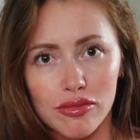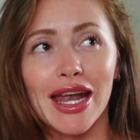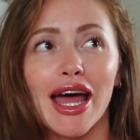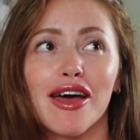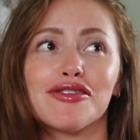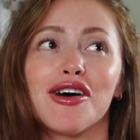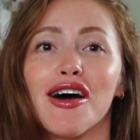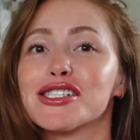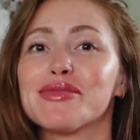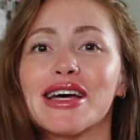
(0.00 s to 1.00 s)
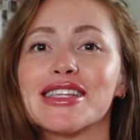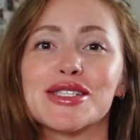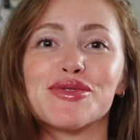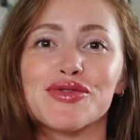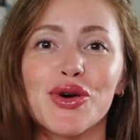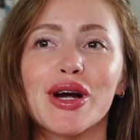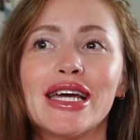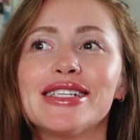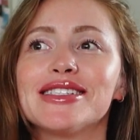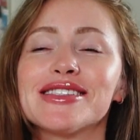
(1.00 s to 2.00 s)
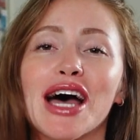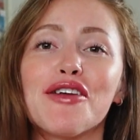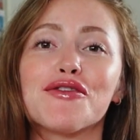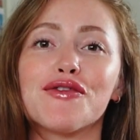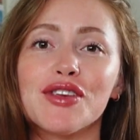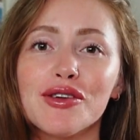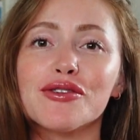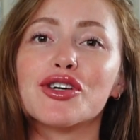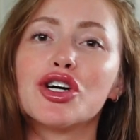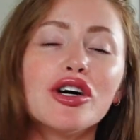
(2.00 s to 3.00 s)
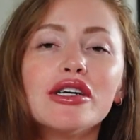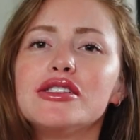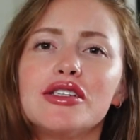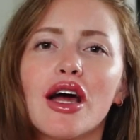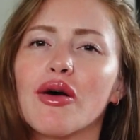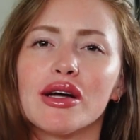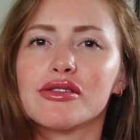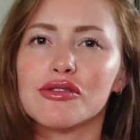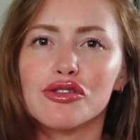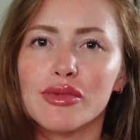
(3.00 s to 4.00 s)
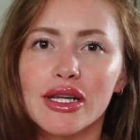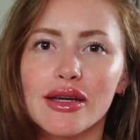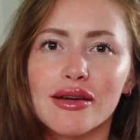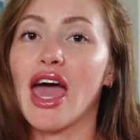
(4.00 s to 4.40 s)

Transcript: And I have talked about this before. It does not feel good to go on social media.